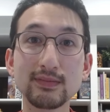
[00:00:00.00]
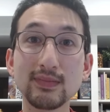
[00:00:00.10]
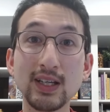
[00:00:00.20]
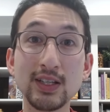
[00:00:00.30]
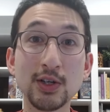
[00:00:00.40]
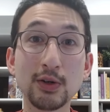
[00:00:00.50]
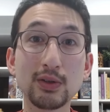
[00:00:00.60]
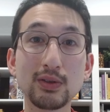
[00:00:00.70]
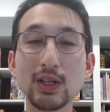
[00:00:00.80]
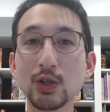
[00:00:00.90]
In
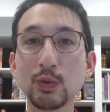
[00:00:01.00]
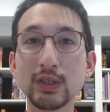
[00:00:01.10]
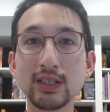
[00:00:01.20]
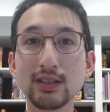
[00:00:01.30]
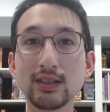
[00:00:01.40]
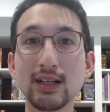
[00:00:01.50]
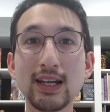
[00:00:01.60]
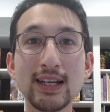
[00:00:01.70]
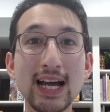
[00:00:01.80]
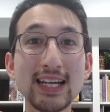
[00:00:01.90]
total, we deal
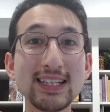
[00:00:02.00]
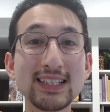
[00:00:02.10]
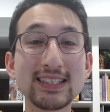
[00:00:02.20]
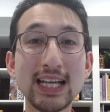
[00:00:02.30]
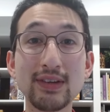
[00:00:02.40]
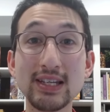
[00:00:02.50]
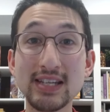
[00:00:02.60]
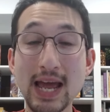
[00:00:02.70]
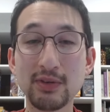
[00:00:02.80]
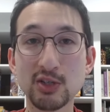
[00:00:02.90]
97
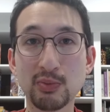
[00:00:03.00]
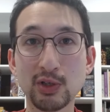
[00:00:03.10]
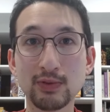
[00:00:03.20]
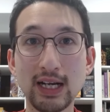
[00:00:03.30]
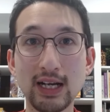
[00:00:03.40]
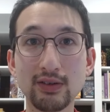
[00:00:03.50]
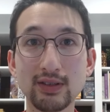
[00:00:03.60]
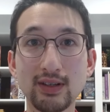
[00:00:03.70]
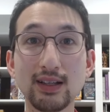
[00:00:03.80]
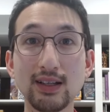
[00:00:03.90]
damage per round,
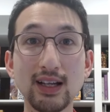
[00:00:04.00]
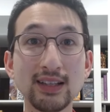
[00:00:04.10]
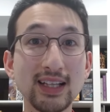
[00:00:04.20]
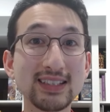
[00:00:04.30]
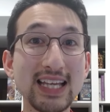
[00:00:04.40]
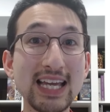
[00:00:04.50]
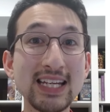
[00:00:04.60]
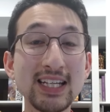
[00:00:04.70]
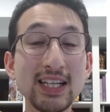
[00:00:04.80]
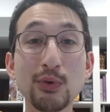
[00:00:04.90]
and that's
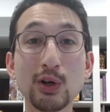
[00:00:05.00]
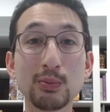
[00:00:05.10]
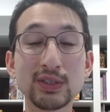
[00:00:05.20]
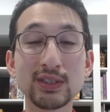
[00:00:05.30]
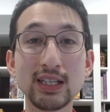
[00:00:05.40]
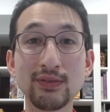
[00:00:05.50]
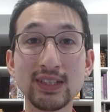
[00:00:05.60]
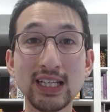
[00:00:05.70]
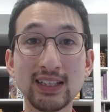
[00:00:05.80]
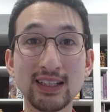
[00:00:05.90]
84% of a
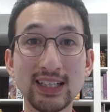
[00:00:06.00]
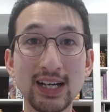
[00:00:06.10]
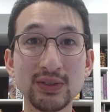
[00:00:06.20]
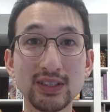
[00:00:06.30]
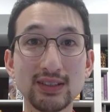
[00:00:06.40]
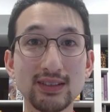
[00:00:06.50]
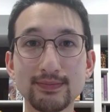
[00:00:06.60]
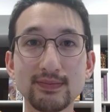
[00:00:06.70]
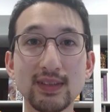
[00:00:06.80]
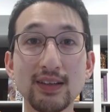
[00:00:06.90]
deadly encounter.
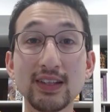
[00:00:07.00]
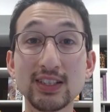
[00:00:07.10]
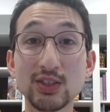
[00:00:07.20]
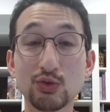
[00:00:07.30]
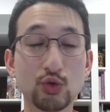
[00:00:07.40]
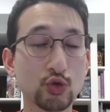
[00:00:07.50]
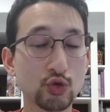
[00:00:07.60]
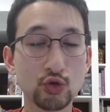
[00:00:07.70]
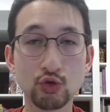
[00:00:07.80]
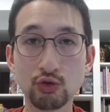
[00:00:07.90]
This is
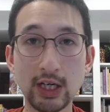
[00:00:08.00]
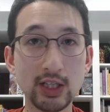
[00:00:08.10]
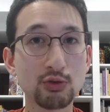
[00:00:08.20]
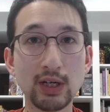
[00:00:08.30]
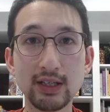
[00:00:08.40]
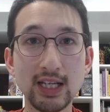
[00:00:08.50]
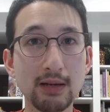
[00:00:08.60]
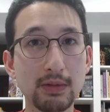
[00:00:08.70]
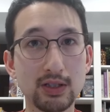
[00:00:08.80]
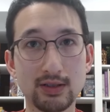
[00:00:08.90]
great
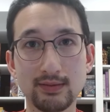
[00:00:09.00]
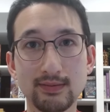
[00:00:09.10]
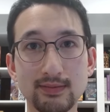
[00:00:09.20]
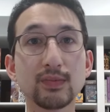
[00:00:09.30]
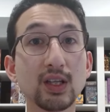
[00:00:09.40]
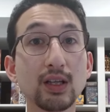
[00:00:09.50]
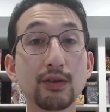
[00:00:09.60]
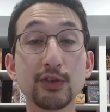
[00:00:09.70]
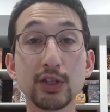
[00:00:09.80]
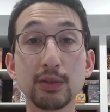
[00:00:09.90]
damage. For
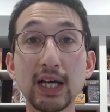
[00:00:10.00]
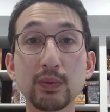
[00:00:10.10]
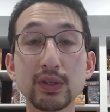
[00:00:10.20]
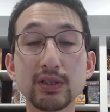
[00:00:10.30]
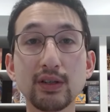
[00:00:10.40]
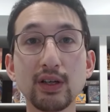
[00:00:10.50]
the Bad Wizard,